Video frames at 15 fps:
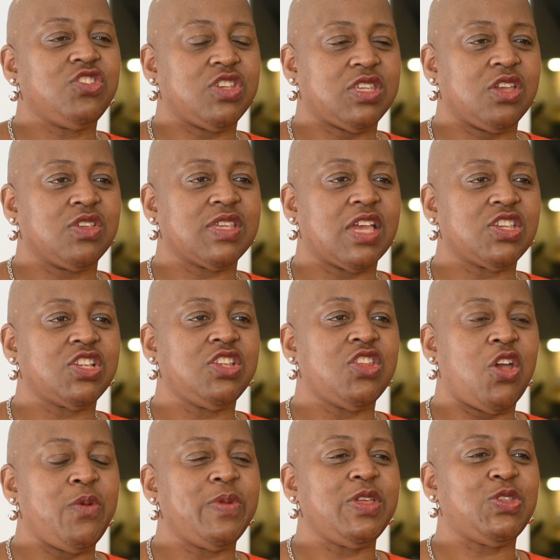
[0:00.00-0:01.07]
interesting because actually
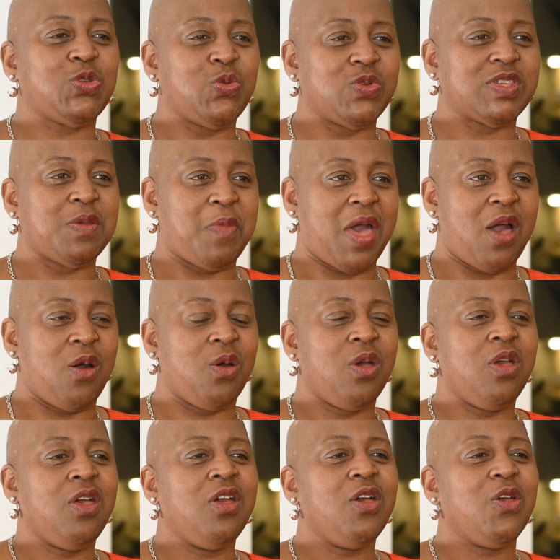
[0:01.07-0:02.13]
nobody talks about
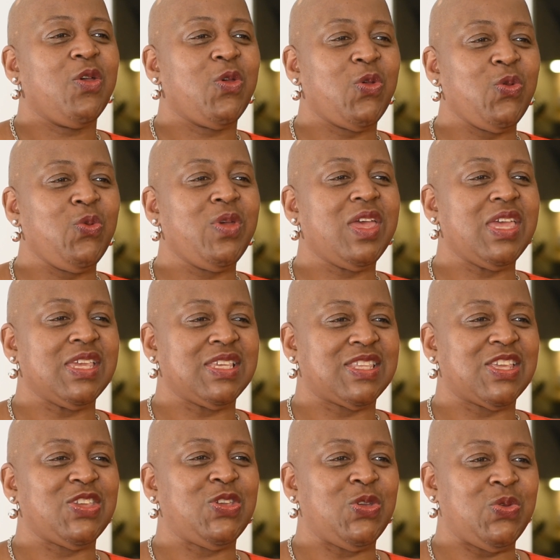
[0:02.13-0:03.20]
who it is
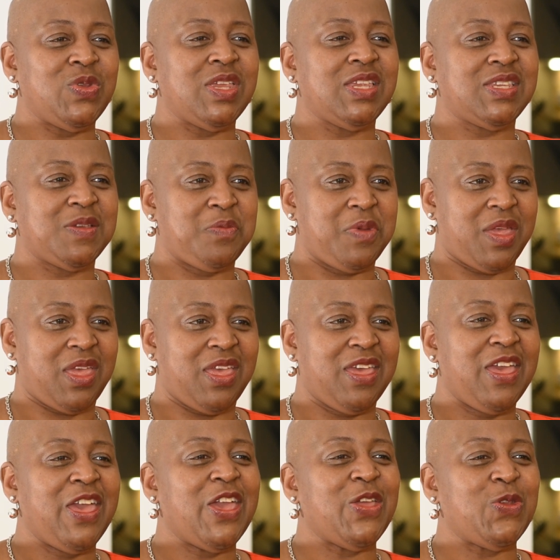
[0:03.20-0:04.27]
that you need to be
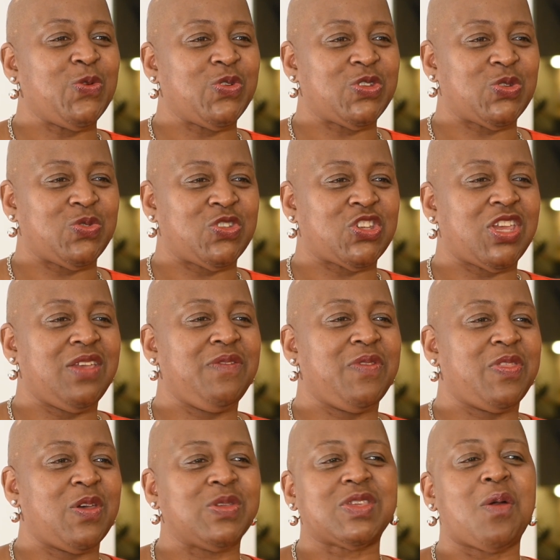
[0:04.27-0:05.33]
in order to
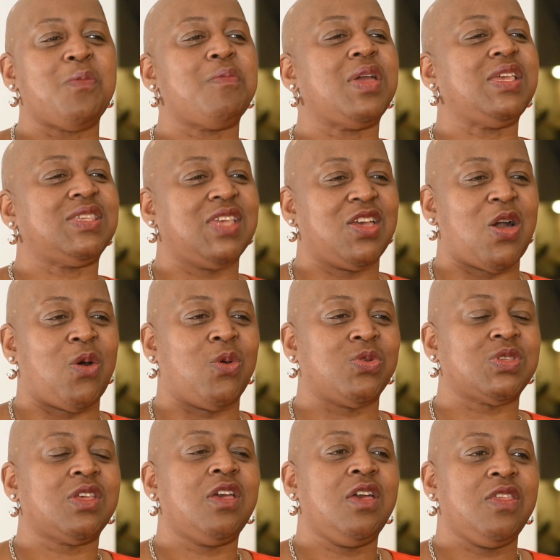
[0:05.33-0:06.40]
achieve those amazing
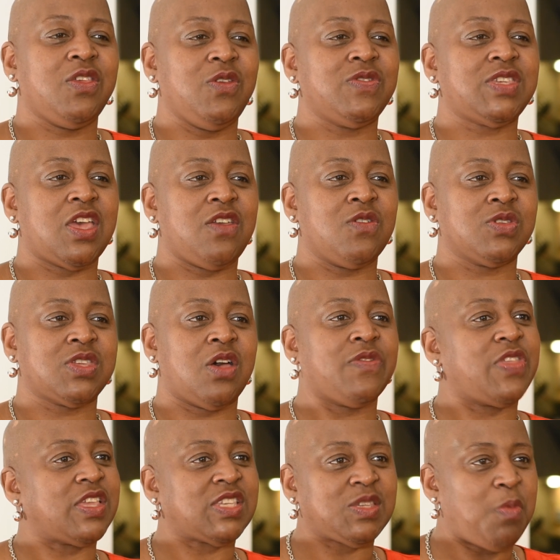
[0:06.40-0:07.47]
goals that you set yourself.
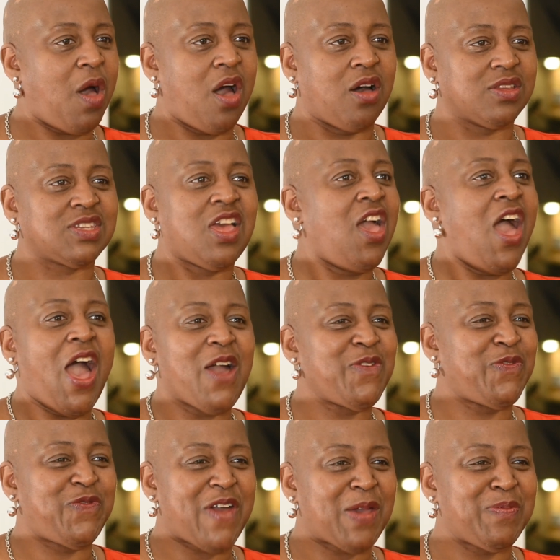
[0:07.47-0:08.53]
They're smart, how
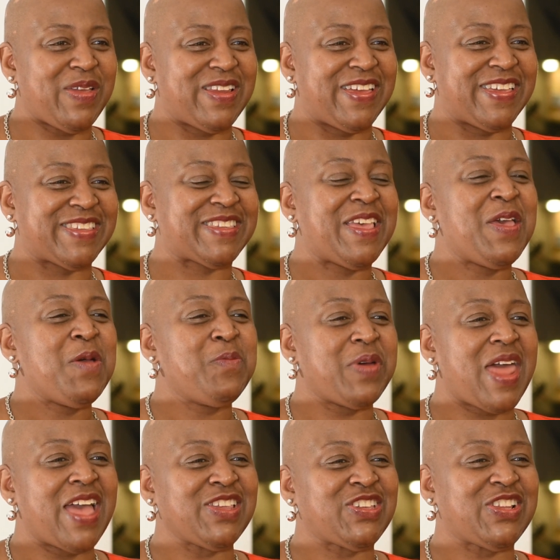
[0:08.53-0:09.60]
fabulous,
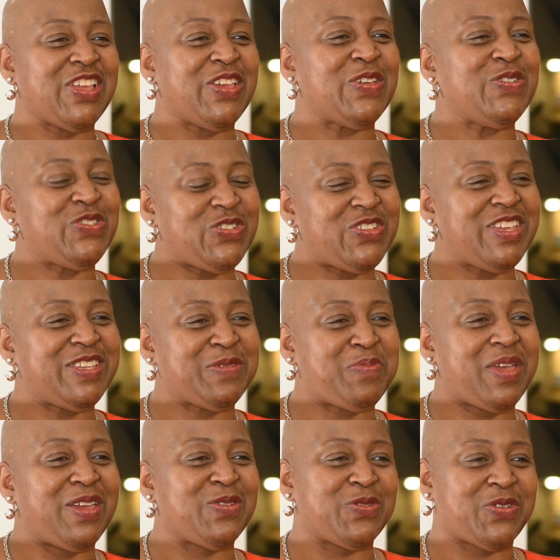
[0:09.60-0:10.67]
but actually who do you need to
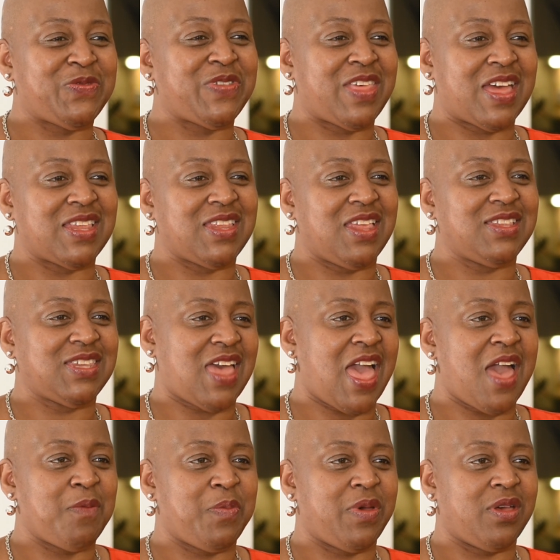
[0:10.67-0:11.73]
be in order for that to
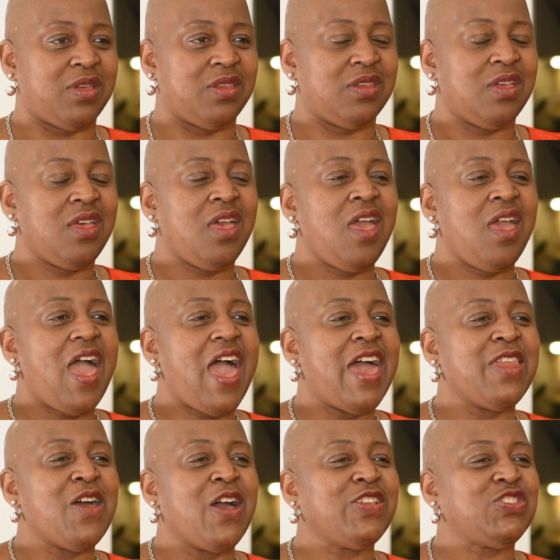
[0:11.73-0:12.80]
happen?
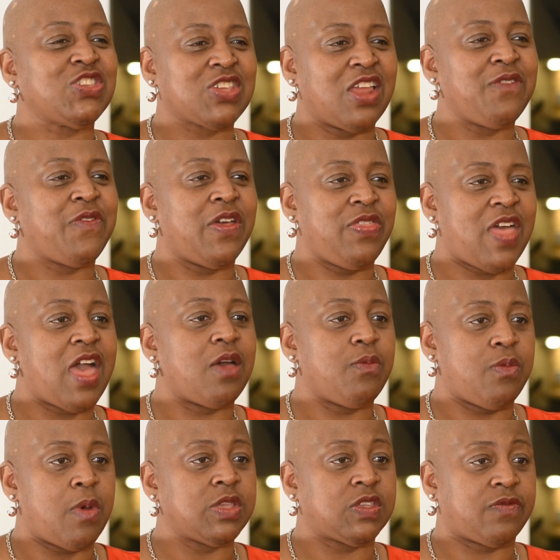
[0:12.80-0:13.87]
And I just kind of find
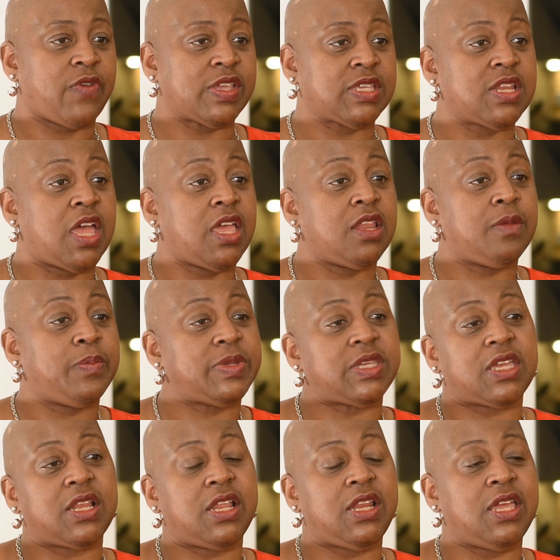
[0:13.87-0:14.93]
that most fascinating, and
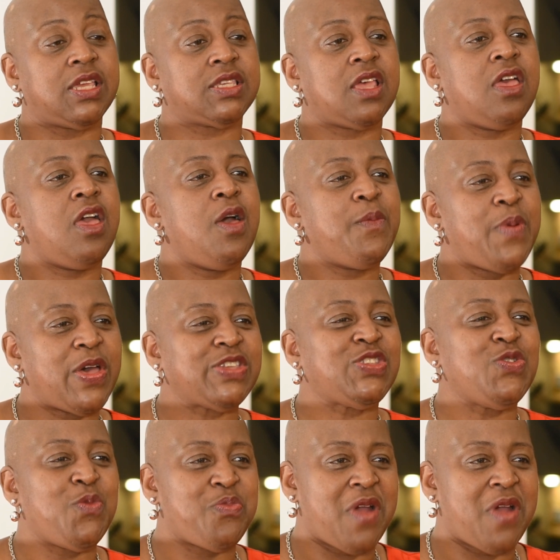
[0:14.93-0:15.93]
particularly as personal